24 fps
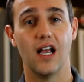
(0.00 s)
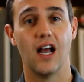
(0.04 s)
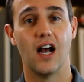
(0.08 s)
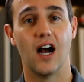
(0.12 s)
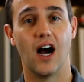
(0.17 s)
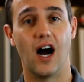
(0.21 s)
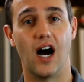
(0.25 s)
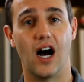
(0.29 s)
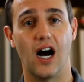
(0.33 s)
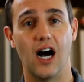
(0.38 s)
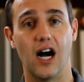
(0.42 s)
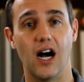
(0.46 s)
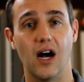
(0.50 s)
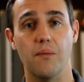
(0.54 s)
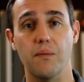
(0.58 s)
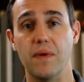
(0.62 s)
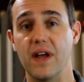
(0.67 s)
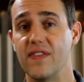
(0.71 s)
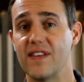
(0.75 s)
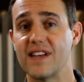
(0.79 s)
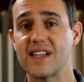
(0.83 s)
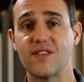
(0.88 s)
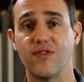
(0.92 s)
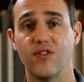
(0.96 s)
And
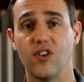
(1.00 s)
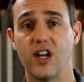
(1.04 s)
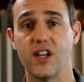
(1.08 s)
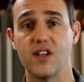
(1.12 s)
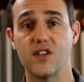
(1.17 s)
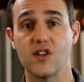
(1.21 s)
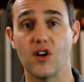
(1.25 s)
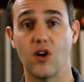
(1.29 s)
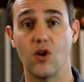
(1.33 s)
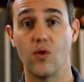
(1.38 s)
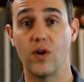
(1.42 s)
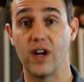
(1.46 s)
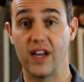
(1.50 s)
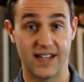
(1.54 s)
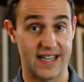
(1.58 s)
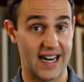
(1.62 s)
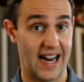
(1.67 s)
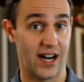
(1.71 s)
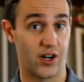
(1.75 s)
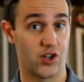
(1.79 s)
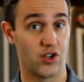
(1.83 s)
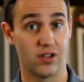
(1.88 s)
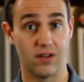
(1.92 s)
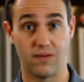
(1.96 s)
this flood zone is
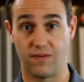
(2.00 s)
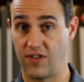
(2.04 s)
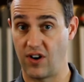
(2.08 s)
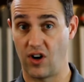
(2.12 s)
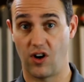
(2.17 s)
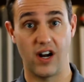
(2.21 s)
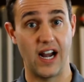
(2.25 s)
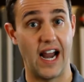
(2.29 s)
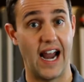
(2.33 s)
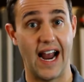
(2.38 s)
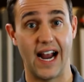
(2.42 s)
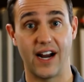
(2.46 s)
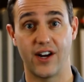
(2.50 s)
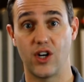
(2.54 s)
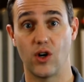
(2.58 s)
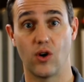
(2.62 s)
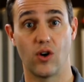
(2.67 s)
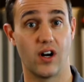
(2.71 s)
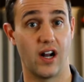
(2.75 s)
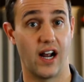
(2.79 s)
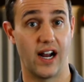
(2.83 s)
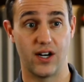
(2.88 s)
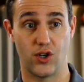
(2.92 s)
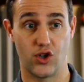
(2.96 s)
actually very accurate.
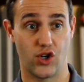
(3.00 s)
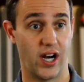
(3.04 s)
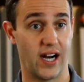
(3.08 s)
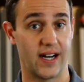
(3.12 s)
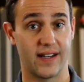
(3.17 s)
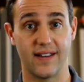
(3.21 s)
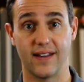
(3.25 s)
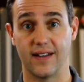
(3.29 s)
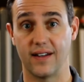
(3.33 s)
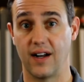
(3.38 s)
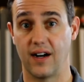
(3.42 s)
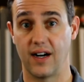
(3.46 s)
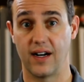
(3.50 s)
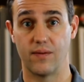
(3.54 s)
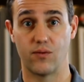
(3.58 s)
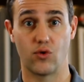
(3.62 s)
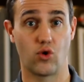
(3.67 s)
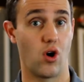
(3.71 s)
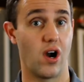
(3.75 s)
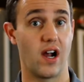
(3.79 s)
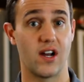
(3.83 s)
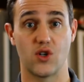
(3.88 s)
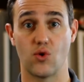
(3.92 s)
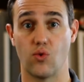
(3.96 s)
I checked it, I
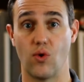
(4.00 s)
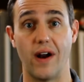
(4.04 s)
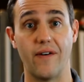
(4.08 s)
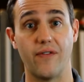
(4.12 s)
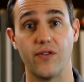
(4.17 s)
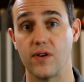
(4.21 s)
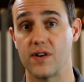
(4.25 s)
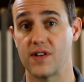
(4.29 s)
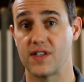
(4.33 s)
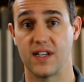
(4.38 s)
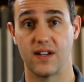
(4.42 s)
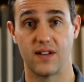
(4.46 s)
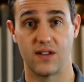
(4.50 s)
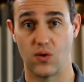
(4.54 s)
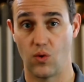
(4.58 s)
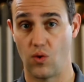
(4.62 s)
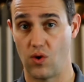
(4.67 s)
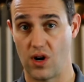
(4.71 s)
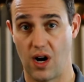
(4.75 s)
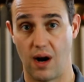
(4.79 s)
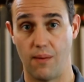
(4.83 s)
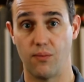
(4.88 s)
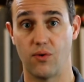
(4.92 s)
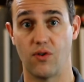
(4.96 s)
cross-referenced it to a
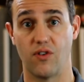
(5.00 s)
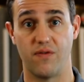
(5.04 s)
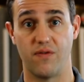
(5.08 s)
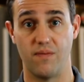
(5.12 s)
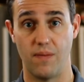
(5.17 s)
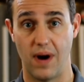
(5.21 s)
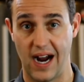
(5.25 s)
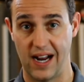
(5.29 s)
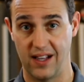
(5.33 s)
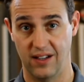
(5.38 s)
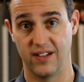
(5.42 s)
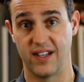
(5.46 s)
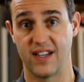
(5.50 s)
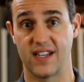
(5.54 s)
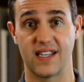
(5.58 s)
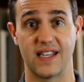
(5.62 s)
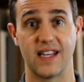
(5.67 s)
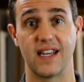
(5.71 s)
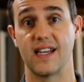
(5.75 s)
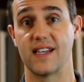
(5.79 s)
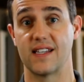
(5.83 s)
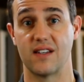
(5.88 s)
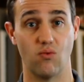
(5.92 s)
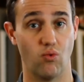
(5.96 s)
number of my
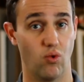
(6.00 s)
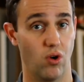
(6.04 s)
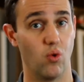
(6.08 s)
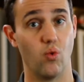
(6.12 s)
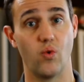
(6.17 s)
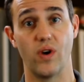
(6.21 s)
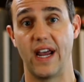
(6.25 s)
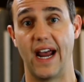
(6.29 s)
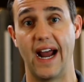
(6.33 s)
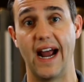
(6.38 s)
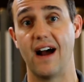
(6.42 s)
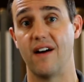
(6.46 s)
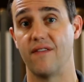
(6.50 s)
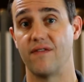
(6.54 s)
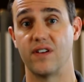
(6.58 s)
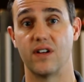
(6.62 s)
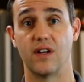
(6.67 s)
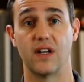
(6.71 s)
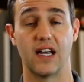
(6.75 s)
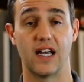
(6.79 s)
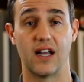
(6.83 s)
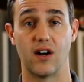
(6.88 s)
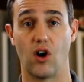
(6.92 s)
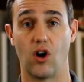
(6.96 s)
listings and what we have
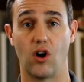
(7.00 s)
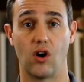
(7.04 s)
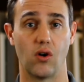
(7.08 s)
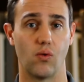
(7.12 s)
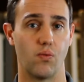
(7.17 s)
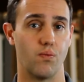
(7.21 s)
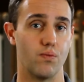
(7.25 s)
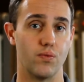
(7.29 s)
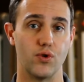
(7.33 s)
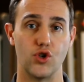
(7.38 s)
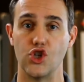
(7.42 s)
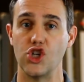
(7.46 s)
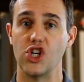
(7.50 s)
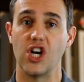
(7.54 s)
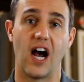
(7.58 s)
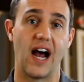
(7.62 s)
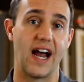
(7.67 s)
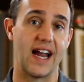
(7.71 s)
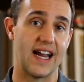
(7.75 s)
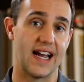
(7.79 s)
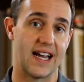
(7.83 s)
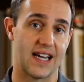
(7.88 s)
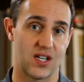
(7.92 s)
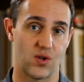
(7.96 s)
in our
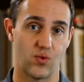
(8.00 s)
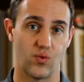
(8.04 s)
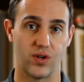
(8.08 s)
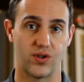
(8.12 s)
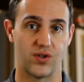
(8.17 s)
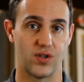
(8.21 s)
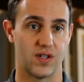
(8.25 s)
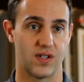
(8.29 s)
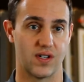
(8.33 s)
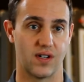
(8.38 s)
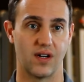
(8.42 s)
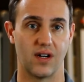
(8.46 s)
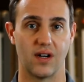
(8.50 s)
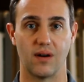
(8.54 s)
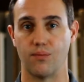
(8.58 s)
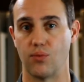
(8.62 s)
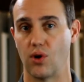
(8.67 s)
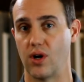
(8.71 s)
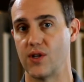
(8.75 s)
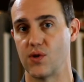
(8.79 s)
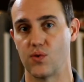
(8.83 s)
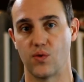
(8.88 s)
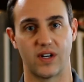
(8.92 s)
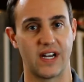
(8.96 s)
GIS, which is a
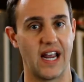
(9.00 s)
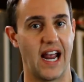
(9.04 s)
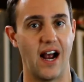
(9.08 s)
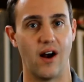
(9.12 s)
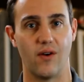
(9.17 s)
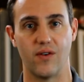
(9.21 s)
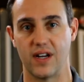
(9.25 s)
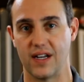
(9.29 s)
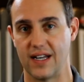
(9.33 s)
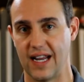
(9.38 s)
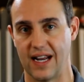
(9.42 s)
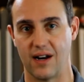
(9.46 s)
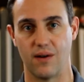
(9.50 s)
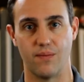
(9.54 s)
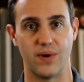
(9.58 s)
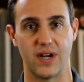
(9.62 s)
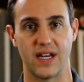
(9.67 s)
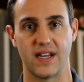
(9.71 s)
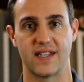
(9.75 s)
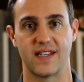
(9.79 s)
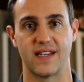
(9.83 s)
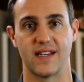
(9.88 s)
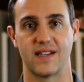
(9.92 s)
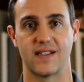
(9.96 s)
Brunswick County database
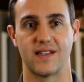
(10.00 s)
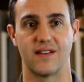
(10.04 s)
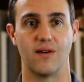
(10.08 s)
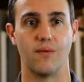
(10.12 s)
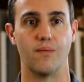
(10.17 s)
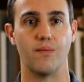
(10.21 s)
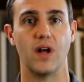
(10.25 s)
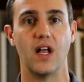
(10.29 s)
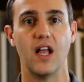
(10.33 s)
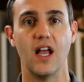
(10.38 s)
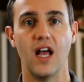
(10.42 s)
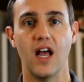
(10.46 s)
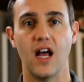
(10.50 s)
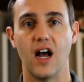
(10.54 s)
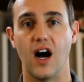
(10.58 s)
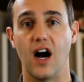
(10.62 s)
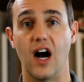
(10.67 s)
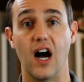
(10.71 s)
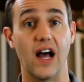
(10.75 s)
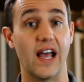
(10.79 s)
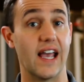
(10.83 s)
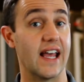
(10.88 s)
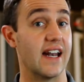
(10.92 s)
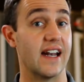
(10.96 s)
system,
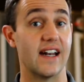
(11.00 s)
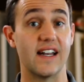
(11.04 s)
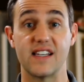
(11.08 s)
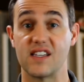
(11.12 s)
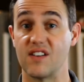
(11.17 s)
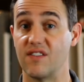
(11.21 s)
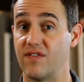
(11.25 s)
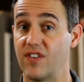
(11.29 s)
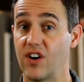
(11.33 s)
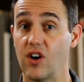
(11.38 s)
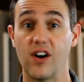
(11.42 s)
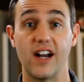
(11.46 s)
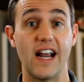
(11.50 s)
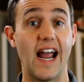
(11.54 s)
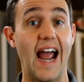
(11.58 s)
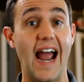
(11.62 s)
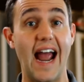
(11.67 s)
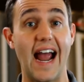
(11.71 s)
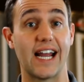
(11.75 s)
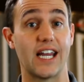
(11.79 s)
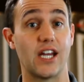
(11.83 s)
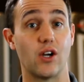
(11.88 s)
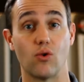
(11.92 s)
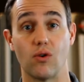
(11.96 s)
and it is a very
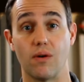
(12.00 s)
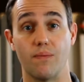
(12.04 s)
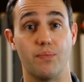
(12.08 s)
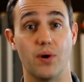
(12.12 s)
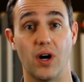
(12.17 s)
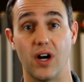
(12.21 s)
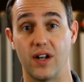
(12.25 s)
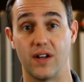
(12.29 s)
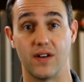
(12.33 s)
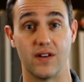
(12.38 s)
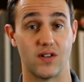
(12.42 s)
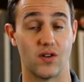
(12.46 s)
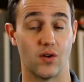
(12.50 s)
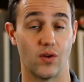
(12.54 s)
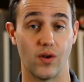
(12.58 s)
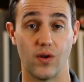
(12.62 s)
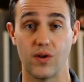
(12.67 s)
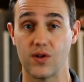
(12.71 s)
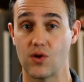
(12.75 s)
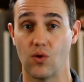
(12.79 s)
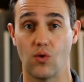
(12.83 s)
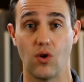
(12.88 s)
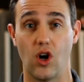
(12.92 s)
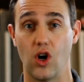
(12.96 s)
accurate button. So those
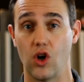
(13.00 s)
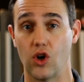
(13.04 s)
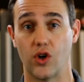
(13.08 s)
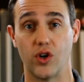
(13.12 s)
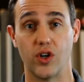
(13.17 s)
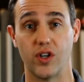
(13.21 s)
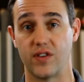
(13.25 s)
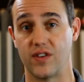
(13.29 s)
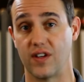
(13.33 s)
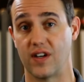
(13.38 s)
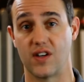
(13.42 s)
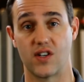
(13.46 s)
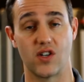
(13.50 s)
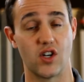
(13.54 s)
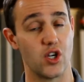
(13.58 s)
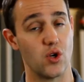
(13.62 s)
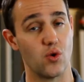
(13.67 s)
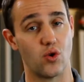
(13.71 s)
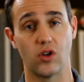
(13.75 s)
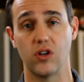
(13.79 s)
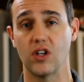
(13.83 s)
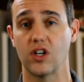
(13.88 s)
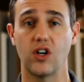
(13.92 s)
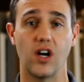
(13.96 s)
are all good things. So you
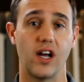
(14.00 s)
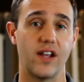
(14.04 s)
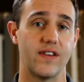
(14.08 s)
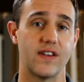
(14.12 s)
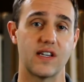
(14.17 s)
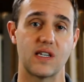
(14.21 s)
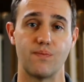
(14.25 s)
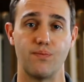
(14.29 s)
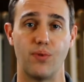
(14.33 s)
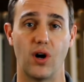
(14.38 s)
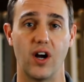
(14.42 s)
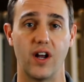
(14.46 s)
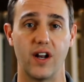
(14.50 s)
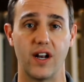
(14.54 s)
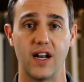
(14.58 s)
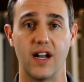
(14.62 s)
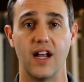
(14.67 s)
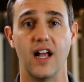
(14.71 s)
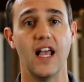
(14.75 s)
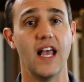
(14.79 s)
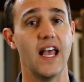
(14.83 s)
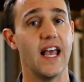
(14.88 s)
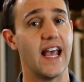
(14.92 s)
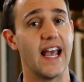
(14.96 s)
click on this button
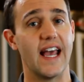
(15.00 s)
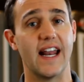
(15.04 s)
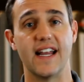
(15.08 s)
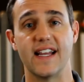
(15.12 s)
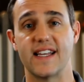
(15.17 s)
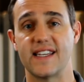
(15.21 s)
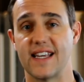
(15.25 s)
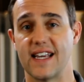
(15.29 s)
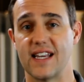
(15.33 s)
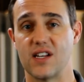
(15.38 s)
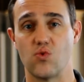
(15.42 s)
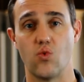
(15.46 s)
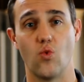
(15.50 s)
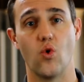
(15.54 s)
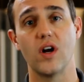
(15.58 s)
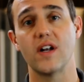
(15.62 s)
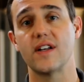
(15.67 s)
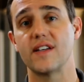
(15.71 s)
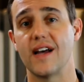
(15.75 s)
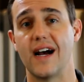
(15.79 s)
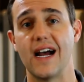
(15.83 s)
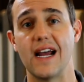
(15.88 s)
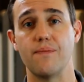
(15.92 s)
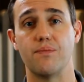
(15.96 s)
and it says what
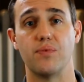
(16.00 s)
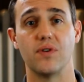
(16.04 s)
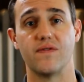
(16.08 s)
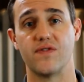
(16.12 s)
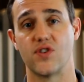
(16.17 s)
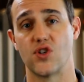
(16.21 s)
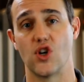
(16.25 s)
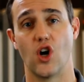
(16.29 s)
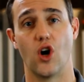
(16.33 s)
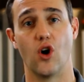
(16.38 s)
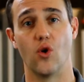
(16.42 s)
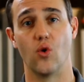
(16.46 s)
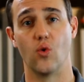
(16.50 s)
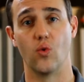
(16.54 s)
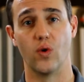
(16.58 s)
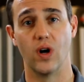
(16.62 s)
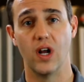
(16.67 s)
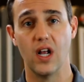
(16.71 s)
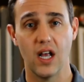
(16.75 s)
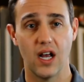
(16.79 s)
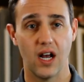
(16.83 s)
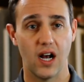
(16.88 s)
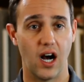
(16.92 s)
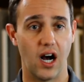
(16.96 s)
type of zone.
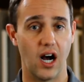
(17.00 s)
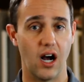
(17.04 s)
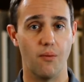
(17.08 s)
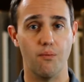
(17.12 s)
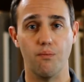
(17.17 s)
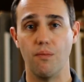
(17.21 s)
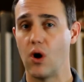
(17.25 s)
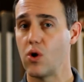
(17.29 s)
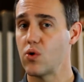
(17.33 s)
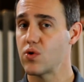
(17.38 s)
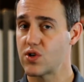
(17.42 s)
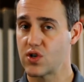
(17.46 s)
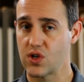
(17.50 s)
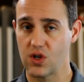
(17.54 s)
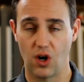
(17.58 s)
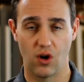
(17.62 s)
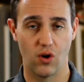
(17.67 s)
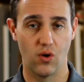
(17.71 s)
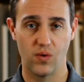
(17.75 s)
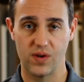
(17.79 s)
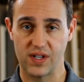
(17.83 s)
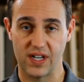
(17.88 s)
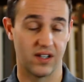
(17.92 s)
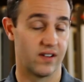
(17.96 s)
Most
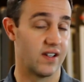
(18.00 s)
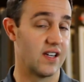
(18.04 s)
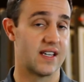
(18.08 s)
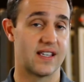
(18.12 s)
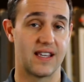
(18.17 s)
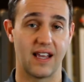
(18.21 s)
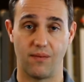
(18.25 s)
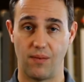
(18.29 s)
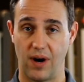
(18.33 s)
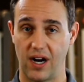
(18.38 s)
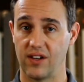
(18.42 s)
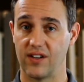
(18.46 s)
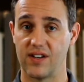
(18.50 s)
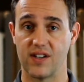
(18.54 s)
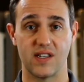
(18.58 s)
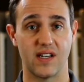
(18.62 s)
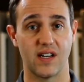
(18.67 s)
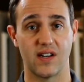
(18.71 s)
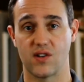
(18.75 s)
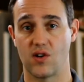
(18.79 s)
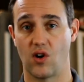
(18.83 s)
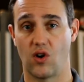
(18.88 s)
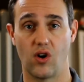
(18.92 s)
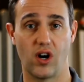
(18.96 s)
zones, at least that my listings
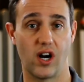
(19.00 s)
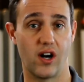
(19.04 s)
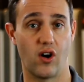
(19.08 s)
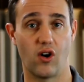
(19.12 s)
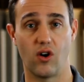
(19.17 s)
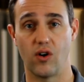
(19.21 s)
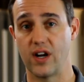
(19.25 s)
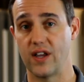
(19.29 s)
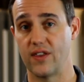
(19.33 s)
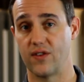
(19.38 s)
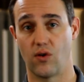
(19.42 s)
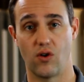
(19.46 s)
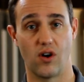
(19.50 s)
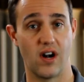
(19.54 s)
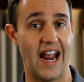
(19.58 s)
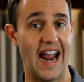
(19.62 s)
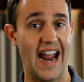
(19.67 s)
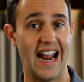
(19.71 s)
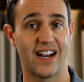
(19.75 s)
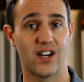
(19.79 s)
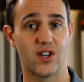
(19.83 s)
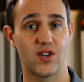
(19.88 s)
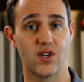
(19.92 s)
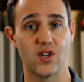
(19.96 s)
are in, are either an
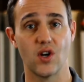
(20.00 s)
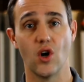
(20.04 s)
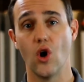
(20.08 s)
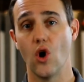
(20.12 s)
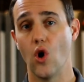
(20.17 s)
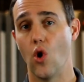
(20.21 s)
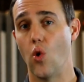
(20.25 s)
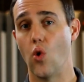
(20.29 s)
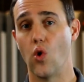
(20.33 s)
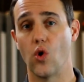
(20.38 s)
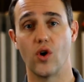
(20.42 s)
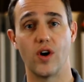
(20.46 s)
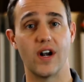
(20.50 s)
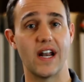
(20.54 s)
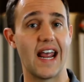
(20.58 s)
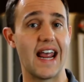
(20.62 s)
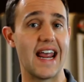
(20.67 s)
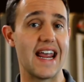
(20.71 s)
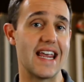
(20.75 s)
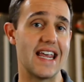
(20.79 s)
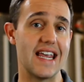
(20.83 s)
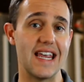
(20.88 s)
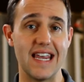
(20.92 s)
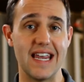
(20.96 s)
X or an
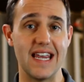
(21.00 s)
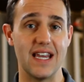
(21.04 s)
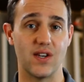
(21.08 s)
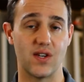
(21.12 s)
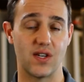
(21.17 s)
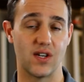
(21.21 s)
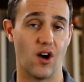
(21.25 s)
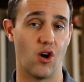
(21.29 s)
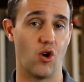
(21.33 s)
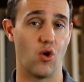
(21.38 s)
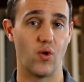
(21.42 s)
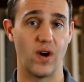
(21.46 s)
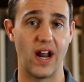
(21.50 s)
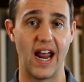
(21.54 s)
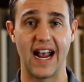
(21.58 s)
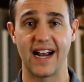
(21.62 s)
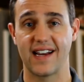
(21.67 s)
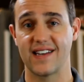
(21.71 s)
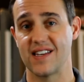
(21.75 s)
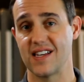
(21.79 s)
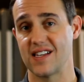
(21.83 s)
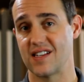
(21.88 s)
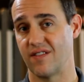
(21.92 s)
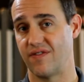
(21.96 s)
AE zone. X
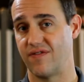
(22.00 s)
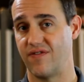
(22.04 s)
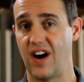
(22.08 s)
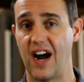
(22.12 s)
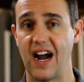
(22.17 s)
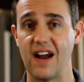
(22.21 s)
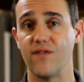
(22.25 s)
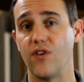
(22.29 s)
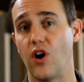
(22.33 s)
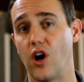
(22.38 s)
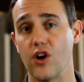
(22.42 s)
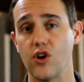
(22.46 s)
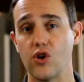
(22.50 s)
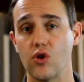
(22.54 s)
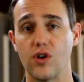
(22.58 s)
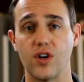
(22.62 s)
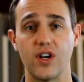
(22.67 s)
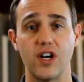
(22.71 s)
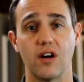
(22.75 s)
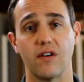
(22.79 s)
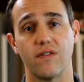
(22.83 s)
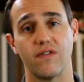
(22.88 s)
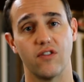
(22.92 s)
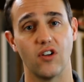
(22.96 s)
is a
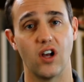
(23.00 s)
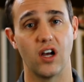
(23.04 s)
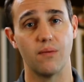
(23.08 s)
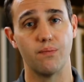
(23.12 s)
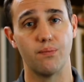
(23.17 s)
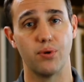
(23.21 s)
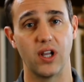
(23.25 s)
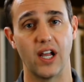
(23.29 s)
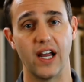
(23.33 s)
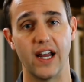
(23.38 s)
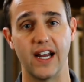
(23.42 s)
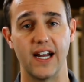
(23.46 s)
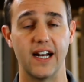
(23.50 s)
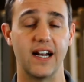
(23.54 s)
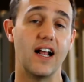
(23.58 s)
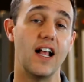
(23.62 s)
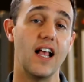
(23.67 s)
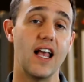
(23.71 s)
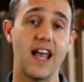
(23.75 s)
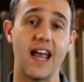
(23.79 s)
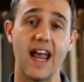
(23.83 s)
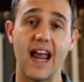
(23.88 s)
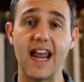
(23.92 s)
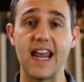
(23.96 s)
500-year floodplain,
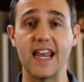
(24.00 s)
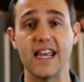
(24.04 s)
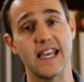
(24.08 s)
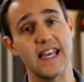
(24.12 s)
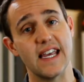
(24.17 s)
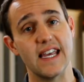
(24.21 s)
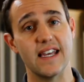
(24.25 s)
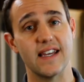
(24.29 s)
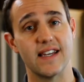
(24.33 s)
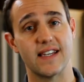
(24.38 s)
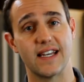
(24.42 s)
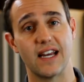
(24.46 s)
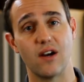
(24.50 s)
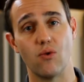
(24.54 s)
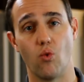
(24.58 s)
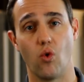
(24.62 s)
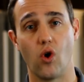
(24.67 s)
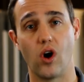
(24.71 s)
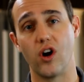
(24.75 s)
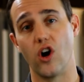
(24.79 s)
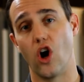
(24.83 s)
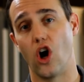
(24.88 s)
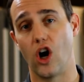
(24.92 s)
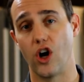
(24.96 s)
AE is a
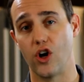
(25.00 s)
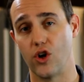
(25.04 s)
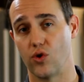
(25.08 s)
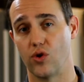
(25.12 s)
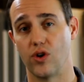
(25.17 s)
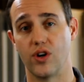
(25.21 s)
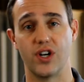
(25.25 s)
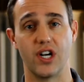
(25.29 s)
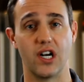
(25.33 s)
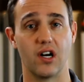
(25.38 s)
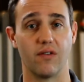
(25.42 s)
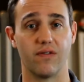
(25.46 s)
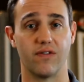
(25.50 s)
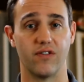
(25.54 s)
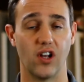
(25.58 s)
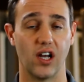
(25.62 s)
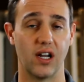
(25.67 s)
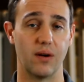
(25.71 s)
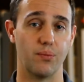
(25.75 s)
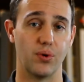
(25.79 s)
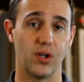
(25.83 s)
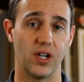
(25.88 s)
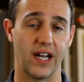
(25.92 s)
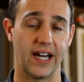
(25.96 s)
100-year
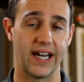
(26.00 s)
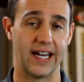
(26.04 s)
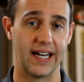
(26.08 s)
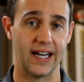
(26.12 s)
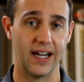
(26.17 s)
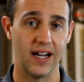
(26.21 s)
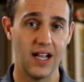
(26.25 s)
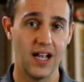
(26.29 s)
floodplain.